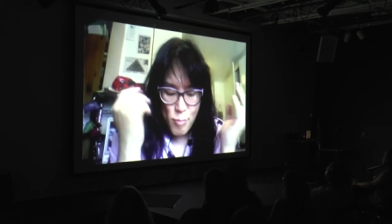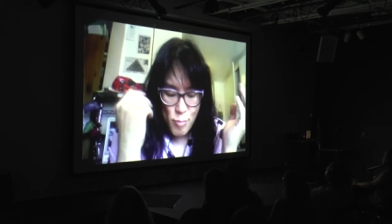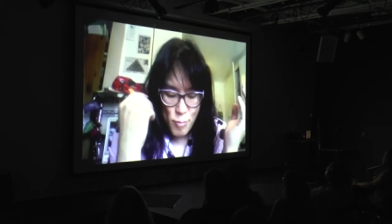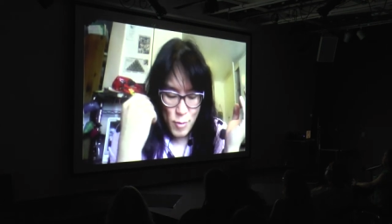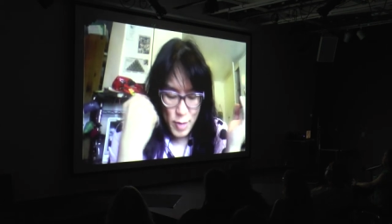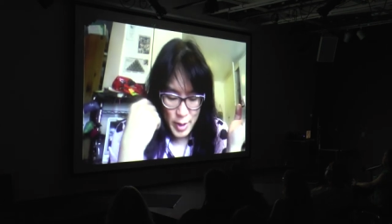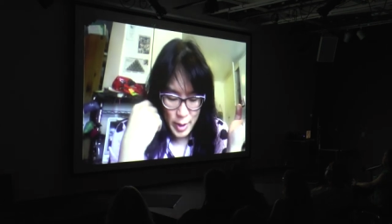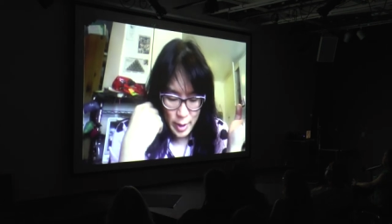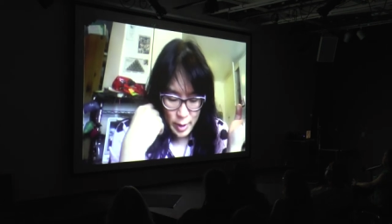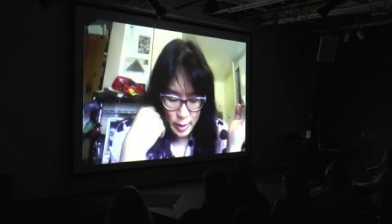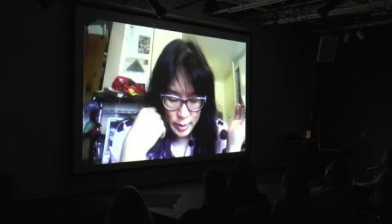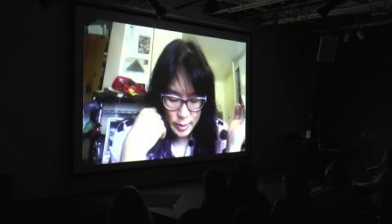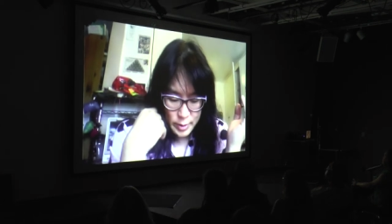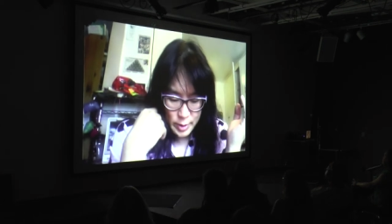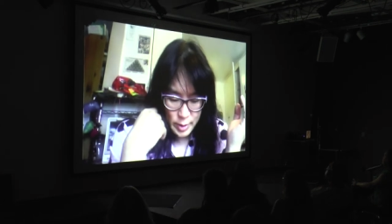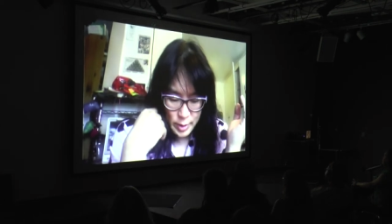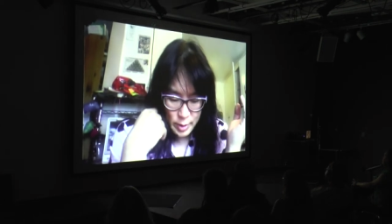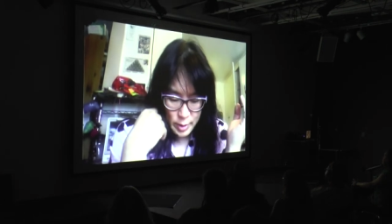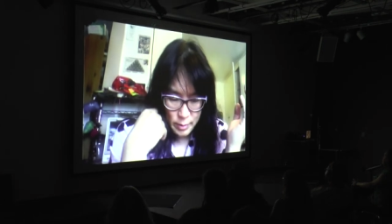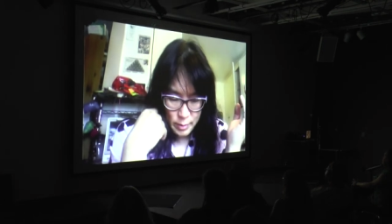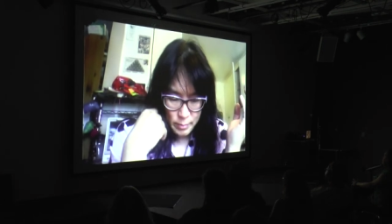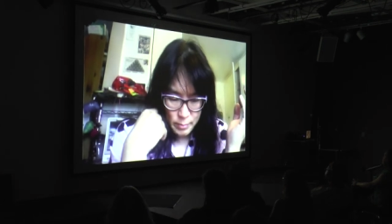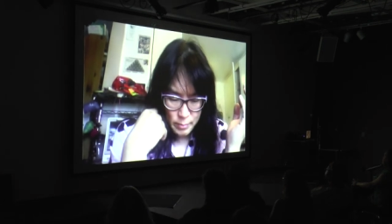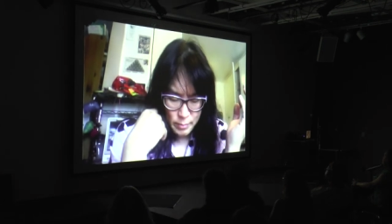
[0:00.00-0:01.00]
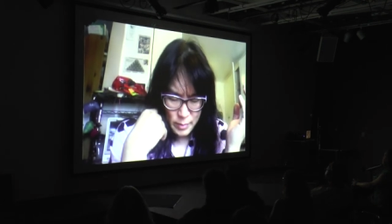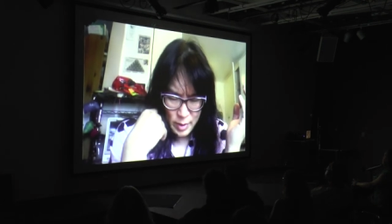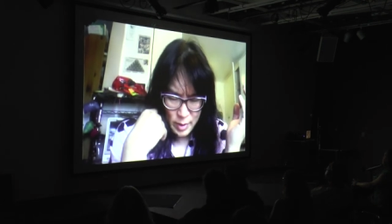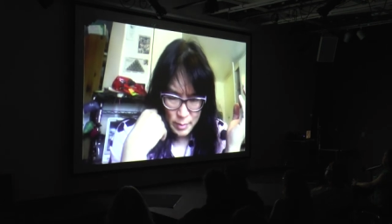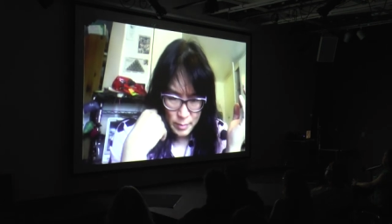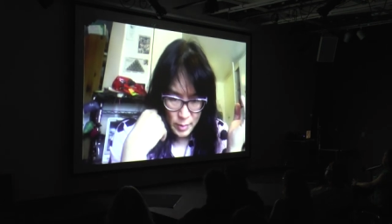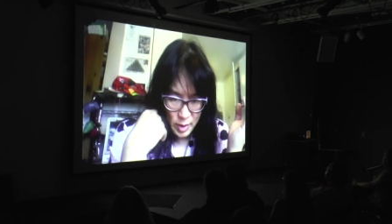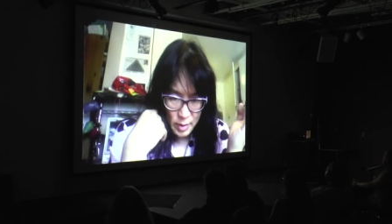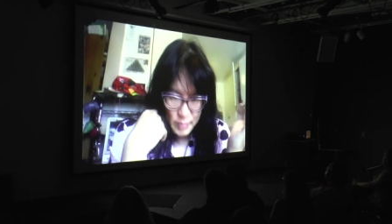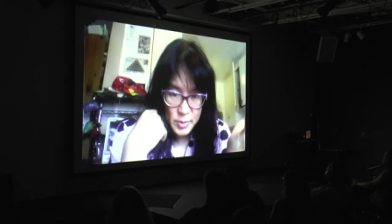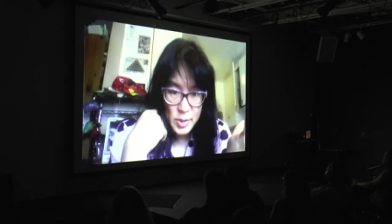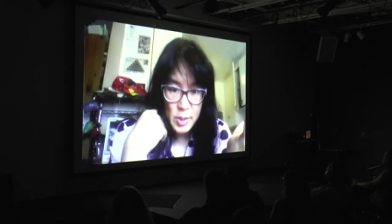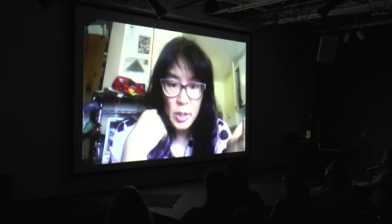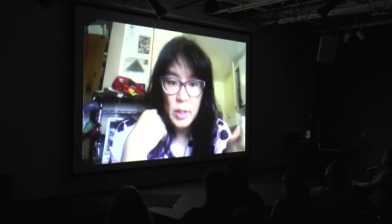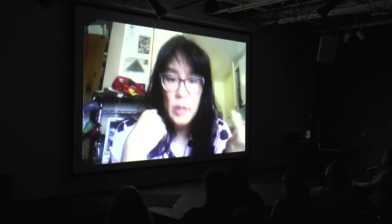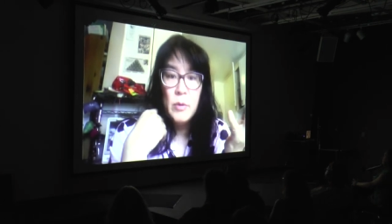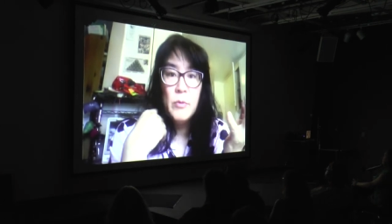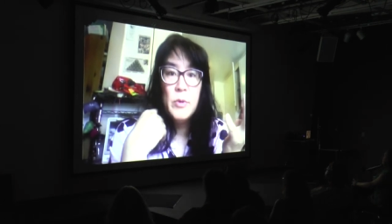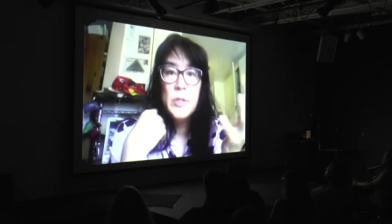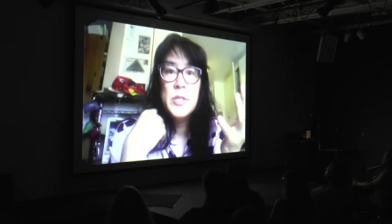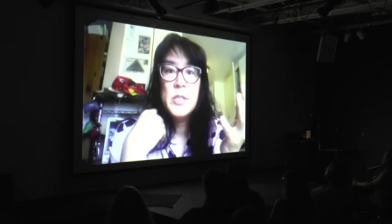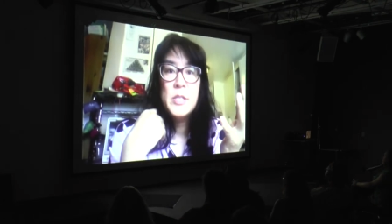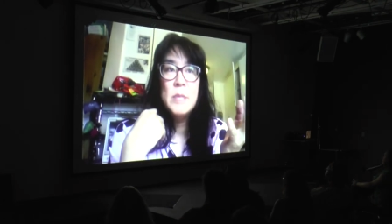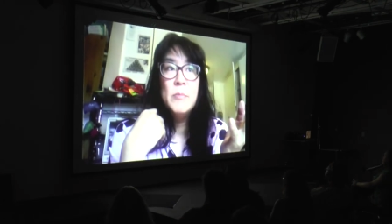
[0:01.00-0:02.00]
And um, I'm, I'm, dealing
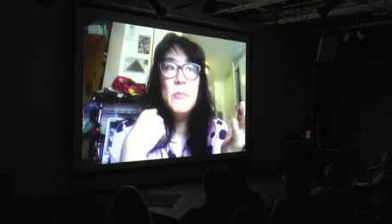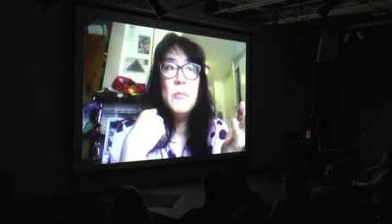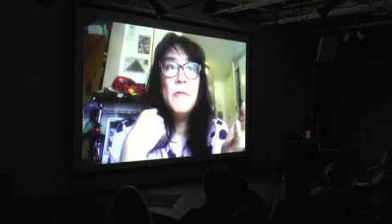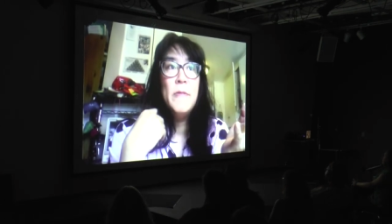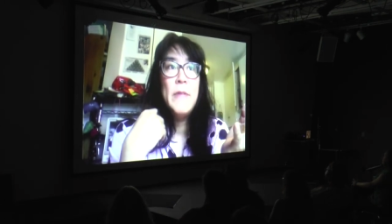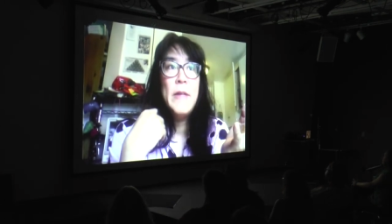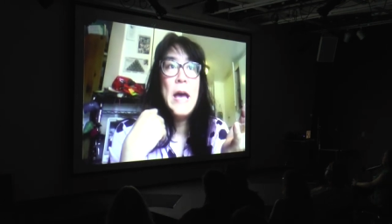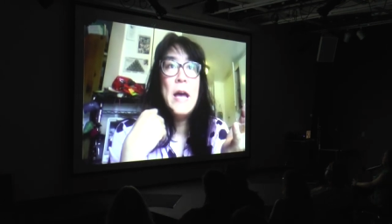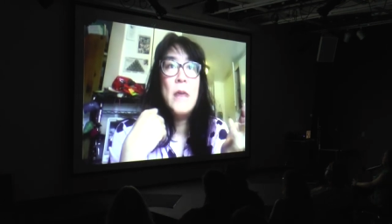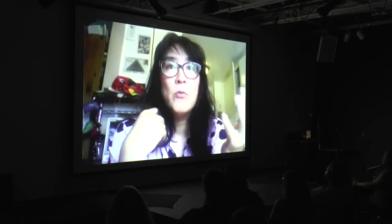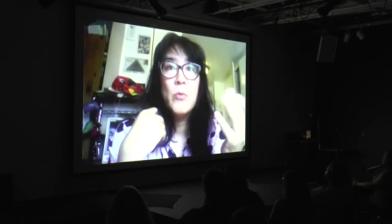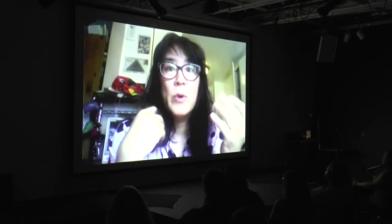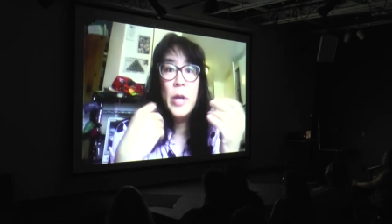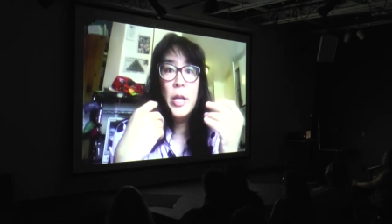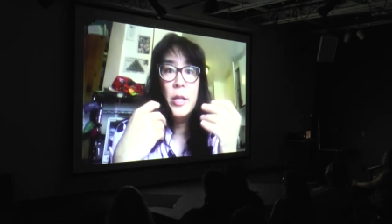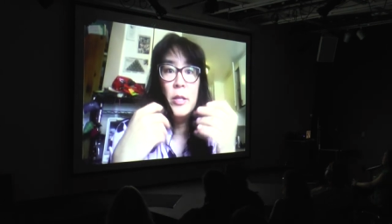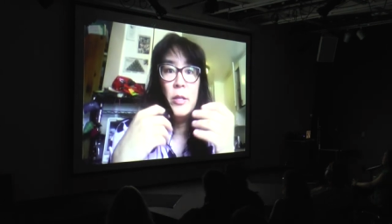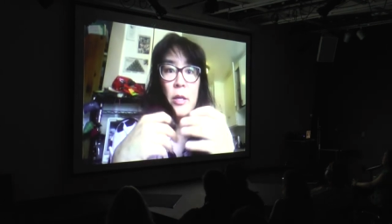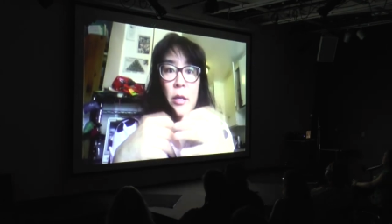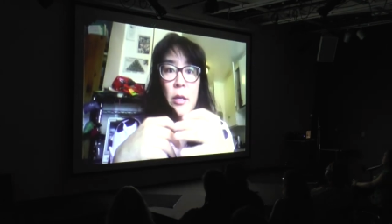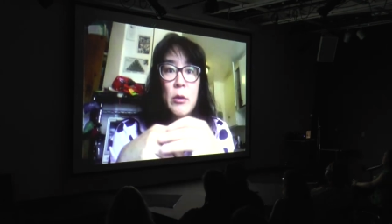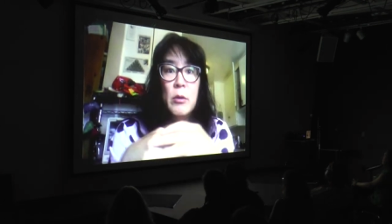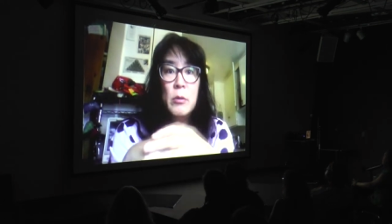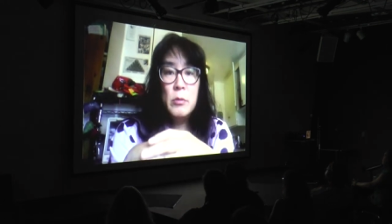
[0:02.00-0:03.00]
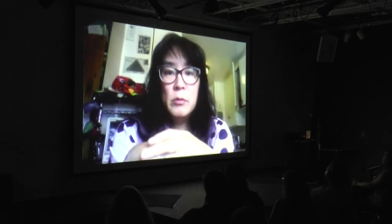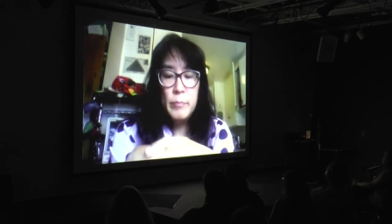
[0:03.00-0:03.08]
with some of that right now.